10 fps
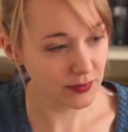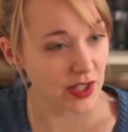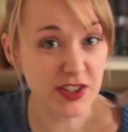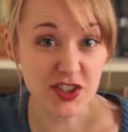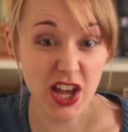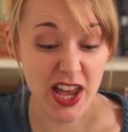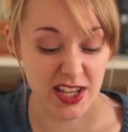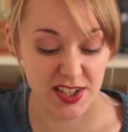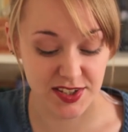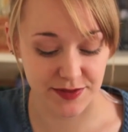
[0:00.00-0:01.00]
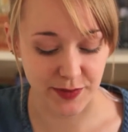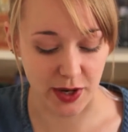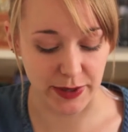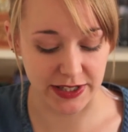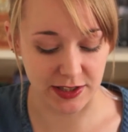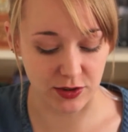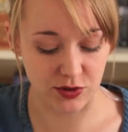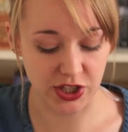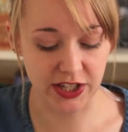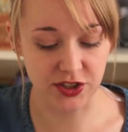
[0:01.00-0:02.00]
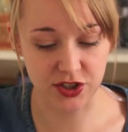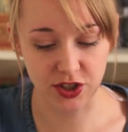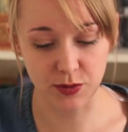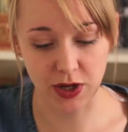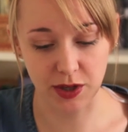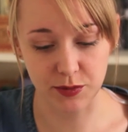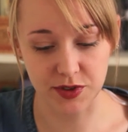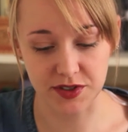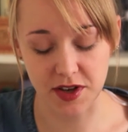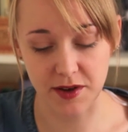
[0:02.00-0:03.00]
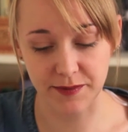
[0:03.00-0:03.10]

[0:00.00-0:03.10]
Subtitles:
The J's I made a little change to while I was